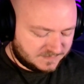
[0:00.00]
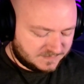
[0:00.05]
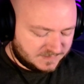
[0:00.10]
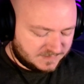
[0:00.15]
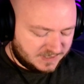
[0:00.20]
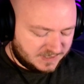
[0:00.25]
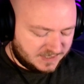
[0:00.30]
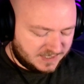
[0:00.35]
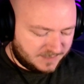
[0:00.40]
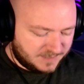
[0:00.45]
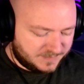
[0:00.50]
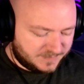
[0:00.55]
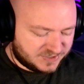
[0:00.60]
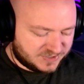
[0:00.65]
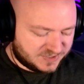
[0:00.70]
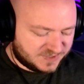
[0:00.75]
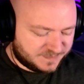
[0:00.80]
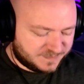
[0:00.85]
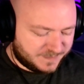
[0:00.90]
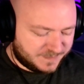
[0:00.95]
And how
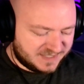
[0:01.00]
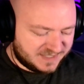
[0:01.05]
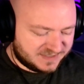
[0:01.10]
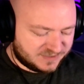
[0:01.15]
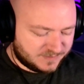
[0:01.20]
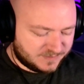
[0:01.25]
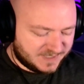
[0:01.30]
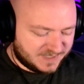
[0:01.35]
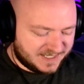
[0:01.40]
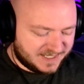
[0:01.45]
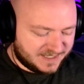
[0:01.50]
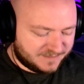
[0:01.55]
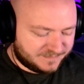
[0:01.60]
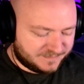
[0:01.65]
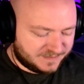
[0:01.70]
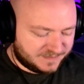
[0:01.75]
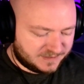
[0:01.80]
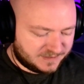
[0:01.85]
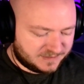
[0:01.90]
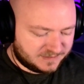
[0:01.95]
much space do I have
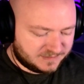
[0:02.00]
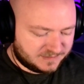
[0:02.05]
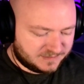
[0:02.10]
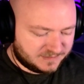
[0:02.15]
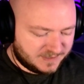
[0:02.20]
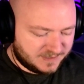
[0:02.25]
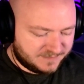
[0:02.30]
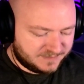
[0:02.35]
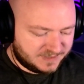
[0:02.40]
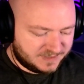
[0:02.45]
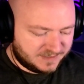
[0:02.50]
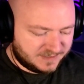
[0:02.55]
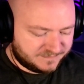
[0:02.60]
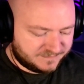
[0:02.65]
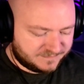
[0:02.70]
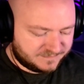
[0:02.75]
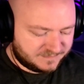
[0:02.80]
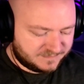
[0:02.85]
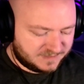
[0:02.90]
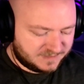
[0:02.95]
here? Do I have
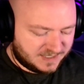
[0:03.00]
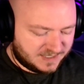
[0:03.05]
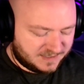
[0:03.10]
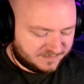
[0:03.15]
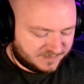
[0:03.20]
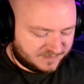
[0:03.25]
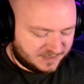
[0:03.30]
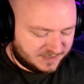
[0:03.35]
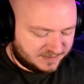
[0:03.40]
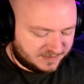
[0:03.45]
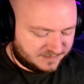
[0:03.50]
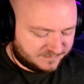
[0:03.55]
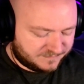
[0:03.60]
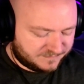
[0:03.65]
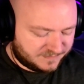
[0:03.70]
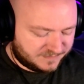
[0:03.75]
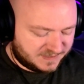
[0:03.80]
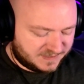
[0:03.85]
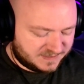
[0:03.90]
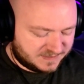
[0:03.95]
enough? Yeah, I've got enough
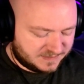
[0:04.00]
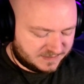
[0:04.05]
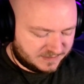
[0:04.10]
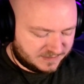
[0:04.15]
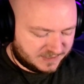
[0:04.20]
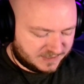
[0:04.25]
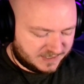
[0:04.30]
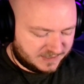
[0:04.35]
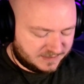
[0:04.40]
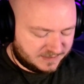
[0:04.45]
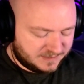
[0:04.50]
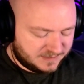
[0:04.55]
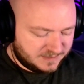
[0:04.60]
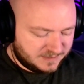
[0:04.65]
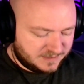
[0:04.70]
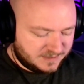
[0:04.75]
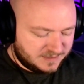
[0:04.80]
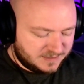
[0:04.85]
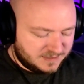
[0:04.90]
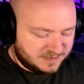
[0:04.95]
for these. Okay.
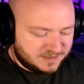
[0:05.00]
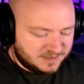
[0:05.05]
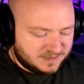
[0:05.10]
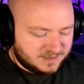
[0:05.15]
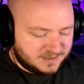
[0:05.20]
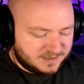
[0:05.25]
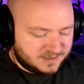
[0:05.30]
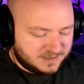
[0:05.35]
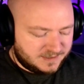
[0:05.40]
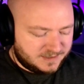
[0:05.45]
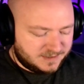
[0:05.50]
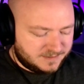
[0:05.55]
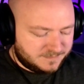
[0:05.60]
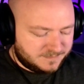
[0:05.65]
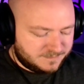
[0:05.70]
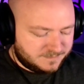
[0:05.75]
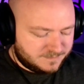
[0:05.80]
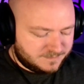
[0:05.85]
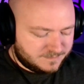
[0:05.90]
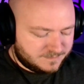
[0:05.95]

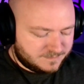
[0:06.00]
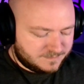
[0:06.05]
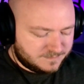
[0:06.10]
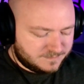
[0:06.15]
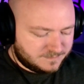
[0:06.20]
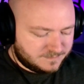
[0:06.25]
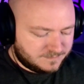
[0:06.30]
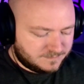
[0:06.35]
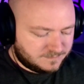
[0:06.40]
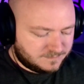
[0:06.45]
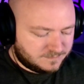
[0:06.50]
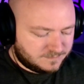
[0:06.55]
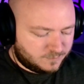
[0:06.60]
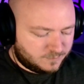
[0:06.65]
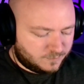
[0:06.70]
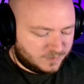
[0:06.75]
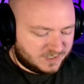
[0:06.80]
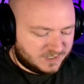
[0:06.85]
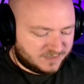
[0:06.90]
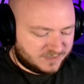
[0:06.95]

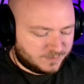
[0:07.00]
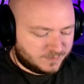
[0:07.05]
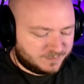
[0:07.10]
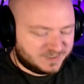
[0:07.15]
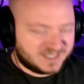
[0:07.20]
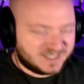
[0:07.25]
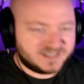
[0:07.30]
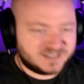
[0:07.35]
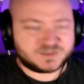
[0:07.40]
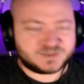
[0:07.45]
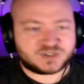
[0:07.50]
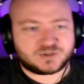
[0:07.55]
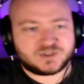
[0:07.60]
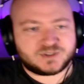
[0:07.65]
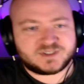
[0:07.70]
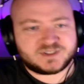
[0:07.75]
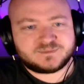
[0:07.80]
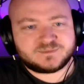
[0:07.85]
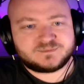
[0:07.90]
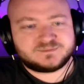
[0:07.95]
We got 3 platinum
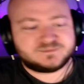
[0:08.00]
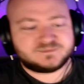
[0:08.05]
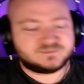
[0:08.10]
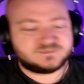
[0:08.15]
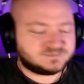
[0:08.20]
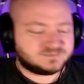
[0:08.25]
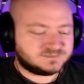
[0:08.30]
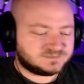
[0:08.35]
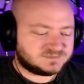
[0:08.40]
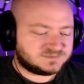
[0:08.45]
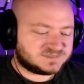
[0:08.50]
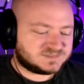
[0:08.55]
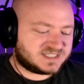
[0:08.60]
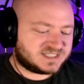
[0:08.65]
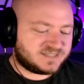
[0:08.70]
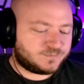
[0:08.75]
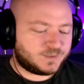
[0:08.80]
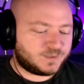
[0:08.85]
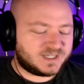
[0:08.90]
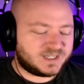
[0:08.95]
scrolls. Let's
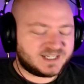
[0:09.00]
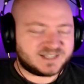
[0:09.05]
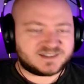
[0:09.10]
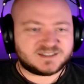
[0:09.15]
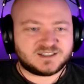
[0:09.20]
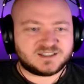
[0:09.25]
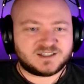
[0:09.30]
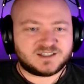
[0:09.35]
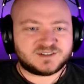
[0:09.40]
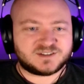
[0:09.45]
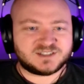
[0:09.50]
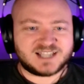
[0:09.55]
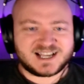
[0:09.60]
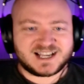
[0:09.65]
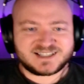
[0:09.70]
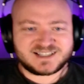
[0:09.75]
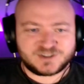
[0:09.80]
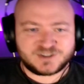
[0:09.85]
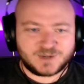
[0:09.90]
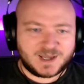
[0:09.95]
see if we can get the
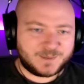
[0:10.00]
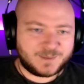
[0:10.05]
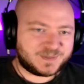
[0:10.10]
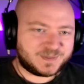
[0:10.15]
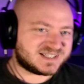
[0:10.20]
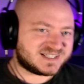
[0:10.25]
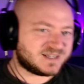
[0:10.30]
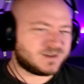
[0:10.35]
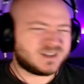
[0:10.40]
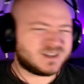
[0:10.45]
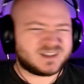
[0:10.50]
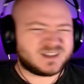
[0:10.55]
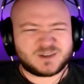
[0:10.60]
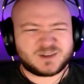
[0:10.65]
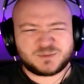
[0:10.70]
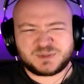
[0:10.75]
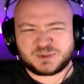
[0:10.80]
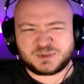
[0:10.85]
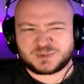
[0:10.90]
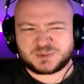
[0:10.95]
last 2 epics. That
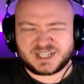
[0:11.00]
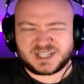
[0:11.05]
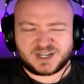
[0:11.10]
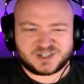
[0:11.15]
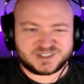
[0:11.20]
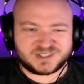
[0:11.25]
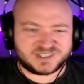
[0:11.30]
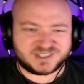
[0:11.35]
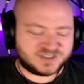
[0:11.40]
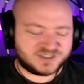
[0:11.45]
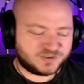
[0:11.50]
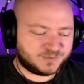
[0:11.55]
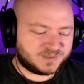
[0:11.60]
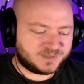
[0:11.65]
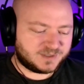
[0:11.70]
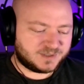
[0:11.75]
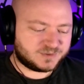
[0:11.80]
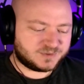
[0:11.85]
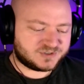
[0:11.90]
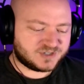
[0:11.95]
would be really hard to do,
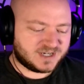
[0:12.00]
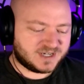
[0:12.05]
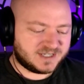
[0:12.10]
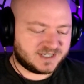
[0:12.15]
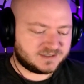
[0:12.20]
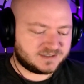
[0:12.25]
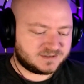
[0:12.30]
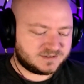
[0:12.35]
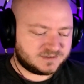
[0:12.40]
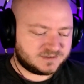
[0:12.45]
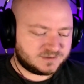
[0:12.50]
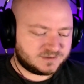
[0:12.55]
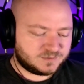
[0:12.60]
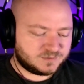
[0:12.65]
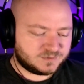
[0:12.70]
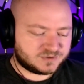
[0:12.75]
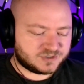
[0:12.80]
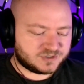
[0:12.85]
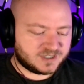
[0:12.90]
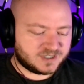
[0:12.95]
but we'll try.
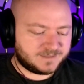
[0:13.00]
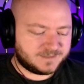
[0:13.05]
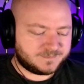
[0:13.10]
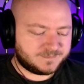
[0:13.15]
We'll try.